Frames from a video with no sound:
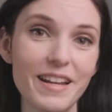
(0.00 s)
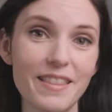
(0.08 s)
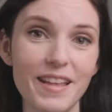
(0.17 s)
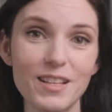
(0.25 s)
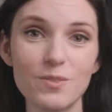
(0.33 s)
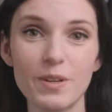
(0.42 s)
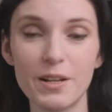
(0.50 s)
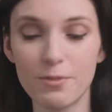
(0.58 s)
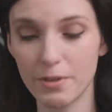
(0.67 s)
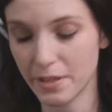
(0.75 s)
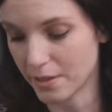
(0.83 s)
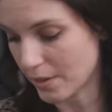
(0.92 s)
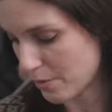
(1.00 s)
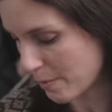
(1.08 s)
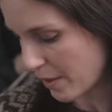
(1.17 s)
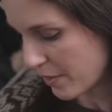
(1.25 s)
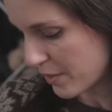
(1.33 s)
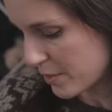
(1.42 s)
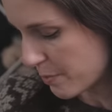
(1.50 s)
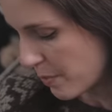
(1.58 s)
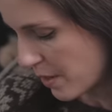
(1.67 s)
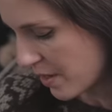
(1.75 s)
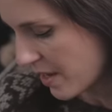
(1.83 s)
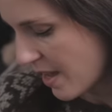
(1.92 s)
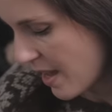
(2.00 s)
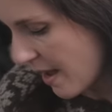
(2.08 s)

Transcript: And that's what I really love about this book.